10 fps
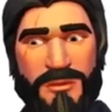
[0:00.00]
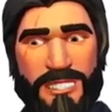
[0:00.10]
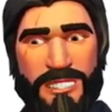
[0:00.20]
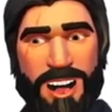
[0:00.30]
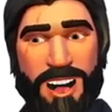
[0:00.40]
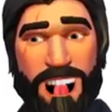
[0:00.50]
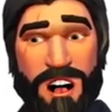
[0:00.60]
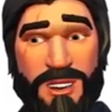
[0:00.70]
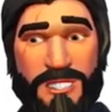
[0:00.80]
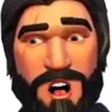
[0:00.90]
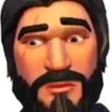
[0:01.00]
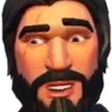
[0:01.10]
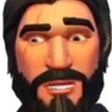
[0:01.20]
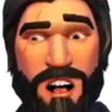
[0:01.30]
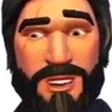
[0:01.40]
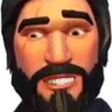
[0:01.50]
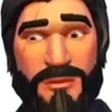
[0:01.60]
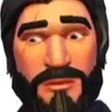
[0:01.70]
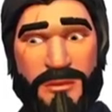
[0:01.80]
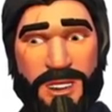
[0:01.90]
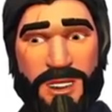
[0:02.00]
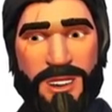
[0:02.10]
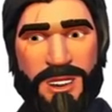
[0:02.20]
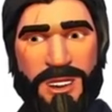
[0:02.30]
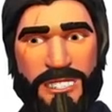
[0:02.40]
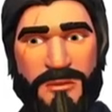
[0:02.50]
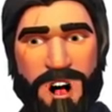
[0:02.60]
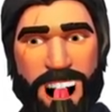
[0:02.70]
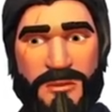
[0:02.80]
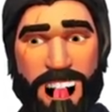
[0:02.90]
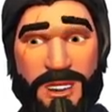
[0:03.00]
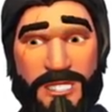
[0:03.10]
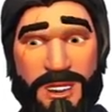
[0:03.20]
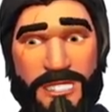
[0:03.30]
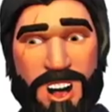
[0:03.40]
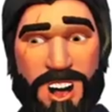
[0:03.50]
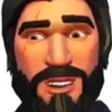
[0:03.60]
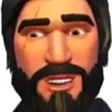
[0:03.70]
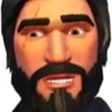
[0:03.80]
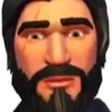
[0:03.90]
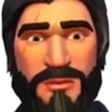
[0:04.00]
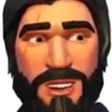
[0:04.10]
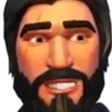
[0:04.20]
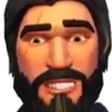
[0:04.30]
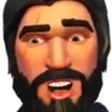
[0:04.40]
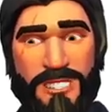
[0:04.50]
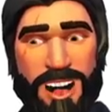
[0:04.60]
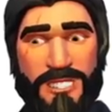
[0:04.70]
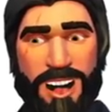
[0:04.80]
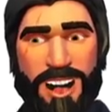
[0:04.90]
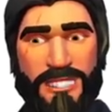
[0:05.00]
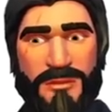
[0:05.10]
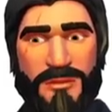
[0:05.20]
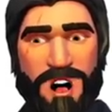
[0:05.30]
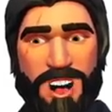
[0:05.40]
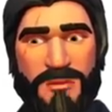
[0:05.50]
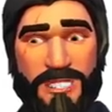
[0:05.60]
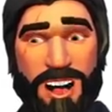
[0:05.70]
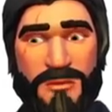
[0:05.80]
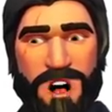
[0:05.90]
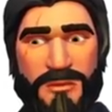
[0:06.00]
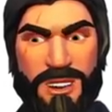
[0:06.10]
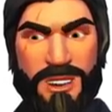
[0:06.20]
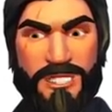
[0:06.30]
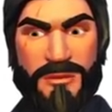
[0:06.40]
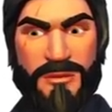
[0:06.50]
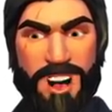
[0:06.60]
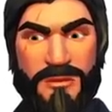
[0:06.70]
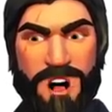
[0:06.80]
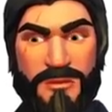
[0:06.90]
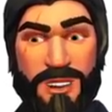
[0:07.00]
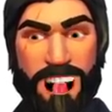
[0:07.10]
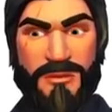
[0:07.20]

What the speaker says: Listen, I've been working all week for this. They even made us build a brand new soccer stadium. We got some extra cash. Don't ever doubt me, okay? I'm John Wick.